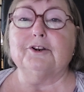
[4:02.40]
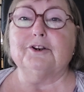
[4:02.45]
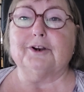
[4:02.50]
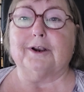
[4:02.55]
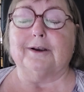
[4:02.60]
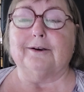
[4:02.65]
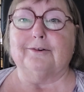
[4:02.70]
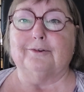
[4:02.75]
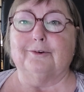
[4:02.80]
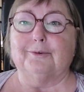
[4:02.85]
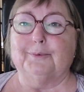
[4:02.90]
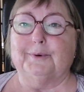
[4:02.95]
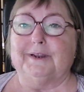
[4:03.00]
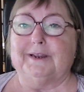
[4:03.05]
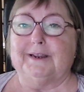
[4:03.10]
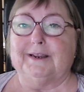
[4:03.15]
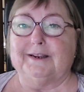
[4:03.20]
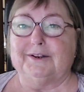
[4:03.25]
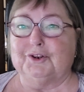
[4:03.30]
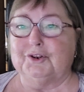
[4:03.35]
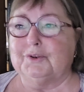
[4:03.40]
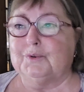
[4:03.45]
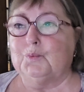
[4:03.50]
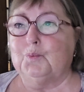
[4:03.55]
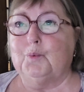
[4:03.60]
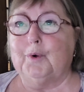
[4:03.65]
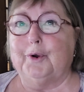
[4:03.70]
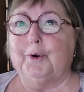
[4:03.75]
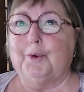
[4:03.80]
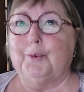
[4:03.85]
a shower a week, just
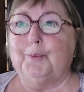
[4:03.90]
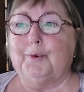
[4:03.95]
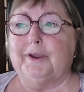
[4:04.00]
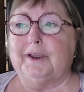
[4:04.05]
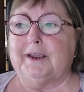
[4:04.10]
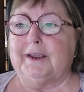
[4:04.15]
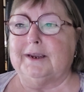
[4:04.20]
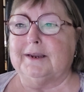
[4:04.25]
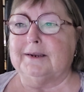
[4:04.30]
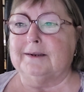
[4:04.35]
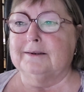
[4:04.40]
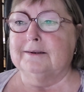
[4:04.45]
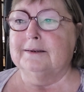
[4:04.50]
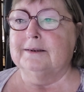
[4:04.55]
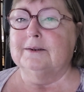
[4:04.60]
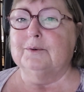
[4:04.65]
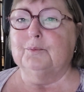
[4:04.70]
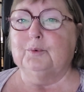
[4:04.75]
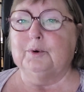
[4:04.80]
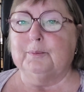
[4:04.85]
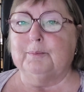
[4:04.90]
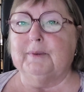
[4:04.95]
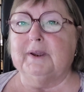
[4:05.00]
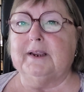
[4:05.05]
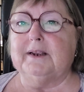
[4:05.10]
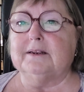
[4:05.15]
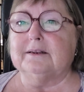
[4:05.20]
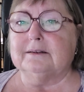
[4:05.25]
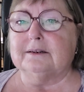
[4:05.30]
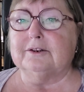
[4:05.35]
one a week would
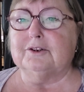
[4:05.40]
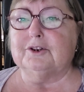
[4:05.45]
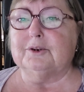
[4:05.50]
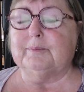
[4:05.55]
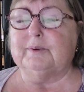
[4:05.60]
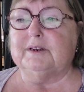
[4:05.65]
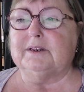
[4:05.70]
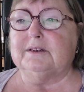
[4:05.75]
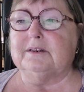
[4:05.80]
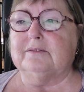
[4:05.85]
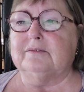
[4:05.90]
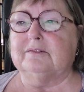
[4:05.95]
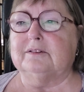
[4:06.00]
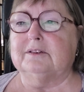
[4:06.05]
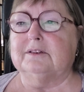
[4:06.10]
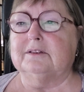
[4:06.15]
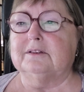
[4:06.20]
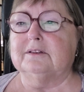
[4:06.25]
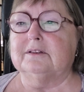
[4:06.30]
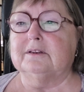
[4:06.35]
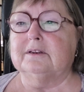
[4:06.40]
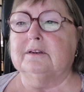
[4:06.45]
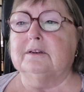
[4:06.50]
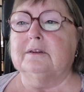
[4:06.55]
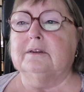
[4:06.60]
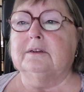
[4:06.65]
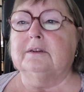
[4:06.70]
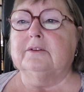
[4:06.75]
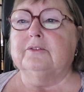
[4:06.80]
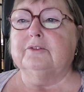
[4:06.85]
make such a big difference.
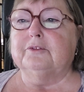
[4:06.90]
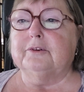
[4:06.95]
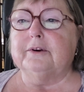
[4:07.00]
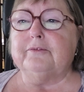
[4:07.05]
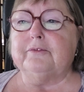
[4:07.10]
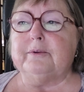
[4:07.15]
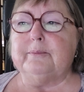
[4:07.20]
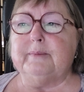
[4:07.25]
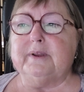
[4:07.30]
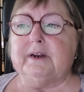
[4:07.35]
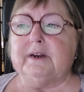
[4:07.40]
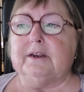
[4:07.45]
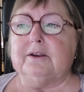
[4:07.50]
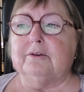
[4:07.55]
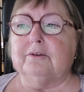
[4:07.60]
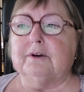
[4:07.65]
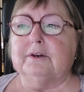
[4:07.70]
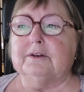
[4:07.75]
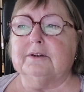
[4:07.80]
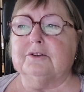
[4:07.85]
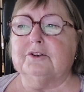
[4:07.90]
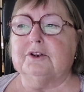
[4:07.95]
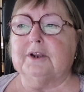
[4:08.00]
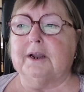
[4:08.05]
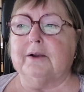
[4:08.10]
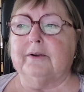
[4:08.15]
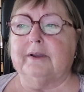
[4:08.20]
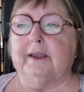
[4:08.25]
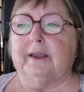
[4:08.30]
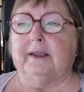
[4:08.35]
For every minute you're under the
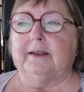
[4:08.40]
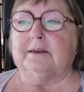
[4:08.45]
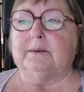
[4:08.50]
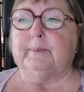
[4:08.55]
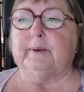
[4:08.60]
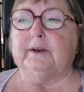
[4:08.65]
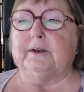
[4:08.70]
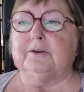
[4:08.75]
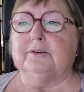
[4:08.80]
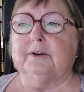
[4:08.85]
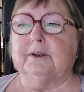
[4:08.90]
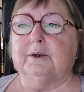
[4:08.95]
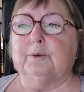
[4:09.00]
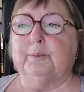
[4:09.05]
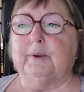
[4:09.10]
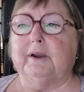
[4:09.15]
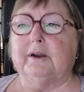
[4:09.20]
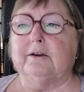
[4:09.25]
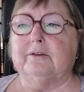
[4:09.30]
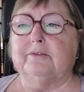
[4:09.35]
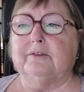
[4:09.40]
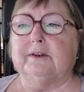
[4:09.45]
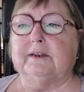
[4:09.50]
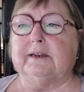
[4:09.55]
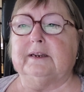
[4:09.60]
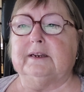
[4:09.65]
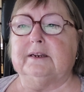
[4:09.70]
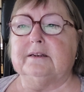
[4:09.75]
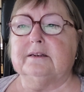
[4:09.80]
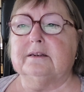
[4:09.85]
shower head, depending on how powerful it
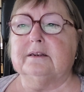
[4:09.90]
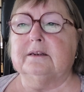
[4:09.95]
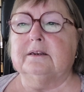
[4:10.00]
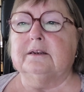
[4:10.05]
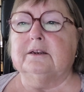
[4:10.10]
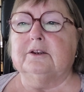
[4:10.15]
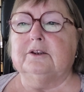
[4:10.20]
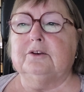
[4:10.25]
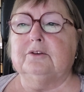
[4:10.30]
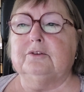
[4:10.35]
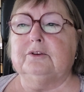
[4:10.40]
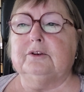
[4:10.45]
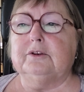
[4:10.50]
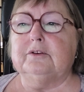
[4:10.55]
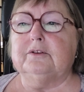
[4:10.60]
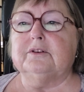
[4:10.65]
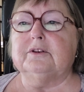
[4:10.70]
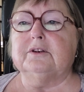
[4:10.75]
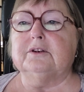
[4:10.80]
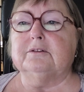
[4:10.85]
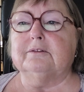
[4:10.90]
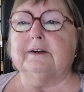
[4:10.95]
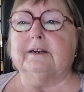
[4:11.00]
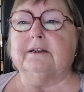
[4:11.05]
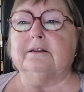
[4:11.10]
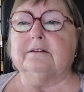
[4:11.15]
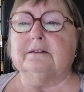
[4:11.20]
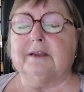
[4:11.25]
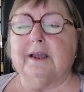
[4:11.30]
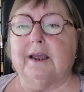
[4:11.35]
is, you're using
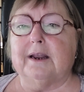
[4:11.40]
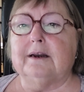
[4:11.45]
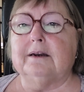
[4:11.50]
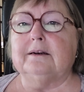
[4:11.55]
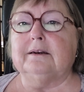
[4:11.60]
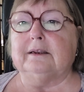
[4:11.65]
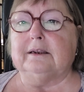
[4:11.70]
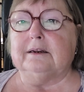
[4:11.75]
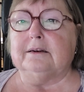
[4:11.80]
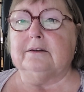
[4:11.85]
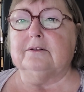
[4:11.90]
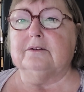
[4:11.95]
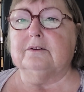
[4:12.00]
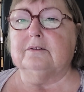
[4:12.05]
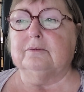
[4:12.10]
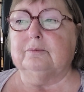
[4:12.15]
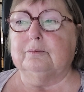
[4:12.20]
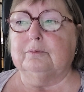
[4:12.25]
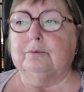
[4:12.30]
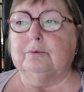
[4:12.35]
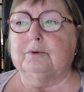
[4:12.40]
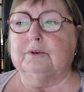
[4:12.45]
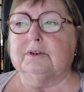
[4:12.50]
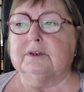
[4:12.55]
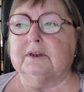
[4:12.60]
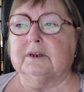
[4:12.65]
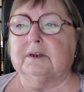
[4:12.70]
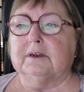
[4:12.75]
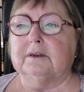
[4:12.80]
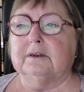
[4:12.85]
around 10 litres of
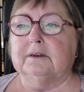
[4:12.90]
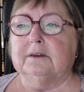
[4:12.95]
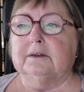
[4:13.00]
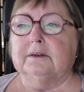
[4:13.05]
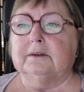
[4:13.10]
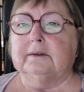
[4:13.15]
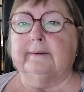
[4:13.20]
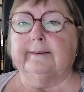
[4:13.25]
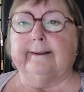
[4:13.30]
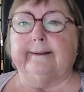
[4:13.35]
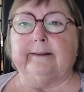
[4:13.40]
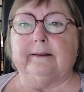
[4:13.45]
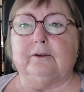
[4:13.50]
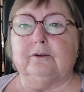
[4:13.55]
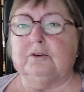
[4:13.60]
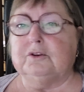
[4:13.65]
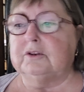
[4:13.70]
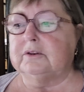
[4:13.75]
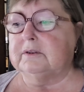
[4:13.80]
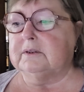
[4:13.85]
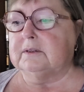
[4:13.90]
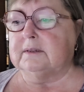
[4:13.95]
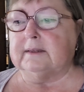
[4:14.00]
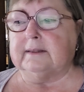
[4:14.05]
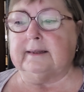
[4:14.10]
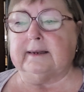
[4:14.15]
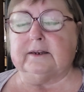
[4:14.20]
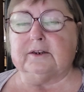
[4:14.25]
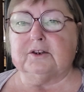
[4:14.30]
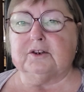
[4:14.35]
water. And then
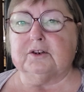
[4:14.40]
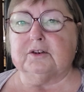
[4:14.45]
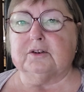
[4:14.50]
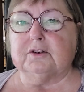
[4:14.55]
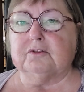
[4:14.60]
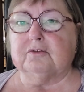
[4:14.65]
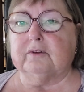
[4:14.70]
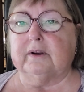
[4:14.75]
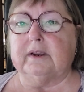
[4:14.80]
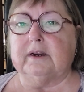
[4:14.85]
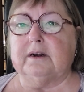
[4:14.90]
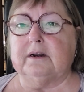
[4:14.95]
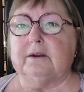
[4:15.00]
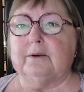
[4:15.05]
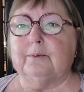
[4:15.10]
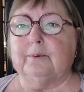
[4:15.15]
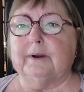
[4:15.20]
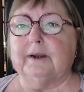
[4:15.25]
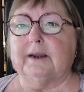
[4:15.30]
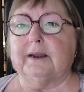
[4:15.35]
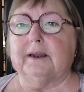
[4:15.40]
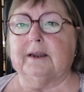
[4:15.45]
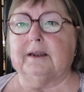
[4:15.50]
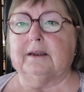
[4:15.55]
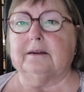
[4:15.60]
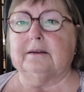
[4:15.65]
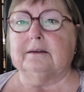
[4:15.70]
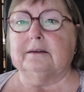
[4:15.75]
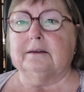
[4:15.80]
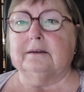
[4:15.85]
that's just draining
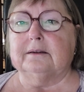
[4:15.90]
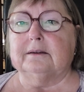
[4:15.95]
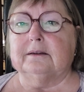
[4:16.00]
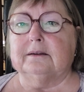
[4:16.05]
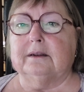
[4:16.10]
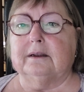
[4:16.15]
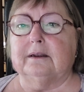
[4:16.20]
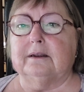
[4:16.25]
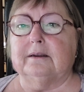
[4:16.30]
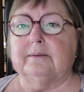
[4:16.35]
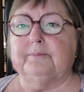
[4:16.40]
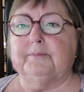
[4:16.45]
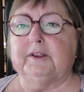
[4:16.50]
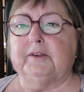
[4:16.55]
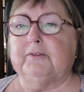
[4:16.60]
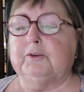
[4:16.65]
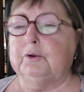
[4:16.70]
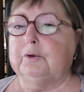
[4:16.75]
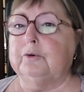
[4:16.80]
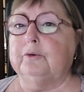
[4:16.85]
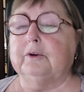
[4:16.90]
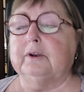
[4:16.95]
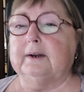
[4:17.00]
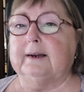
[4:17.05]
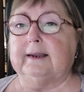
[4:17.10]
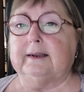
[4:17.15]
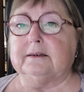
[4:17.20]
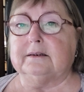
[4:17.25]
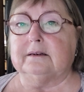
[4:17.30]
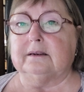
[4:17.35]
away. If you're not
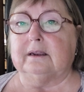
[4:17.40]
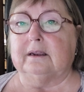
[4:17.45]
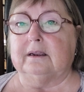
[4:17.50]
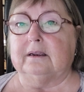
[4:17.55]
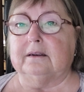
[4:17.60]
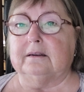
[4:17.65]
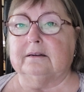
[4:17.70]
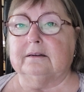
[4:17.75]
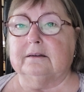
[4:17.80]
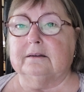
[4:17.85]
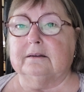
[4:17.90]
collecting it,